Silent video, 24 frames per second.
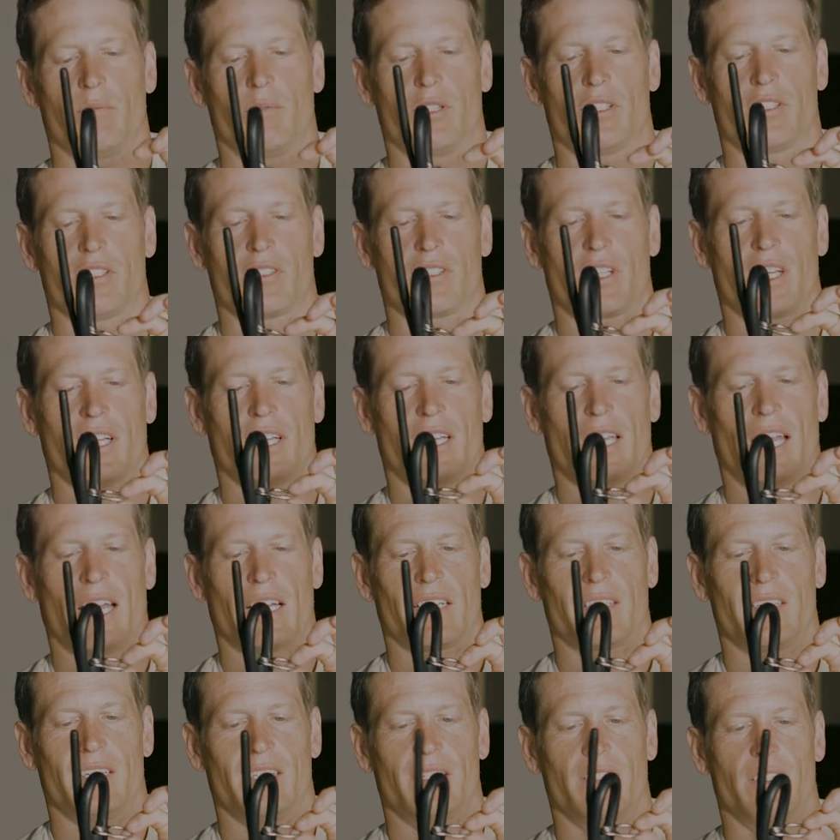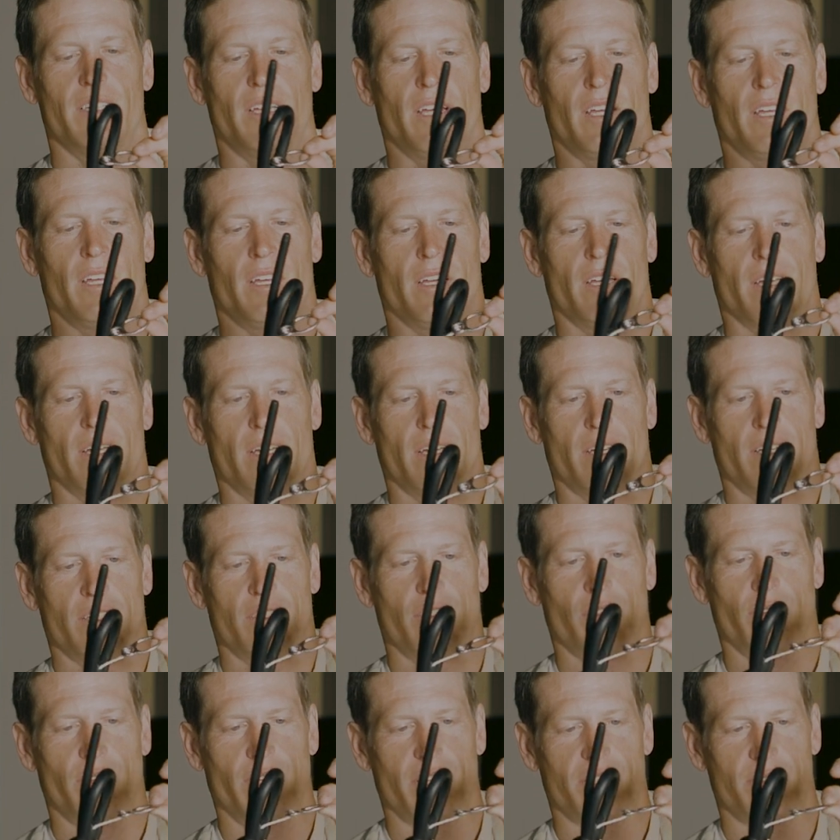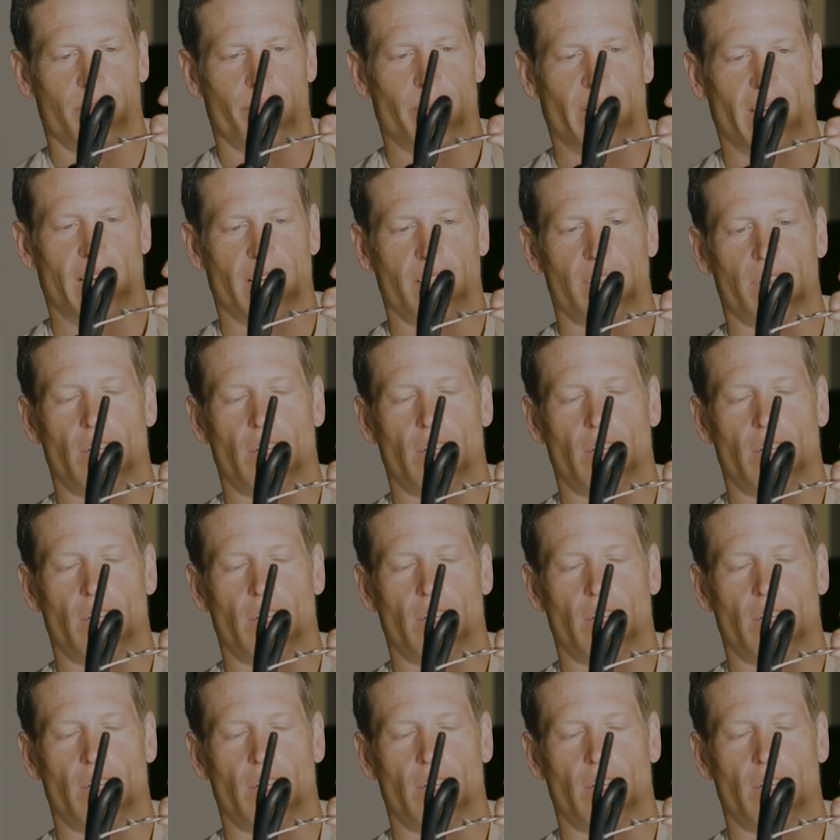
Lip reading: which is connected to this big,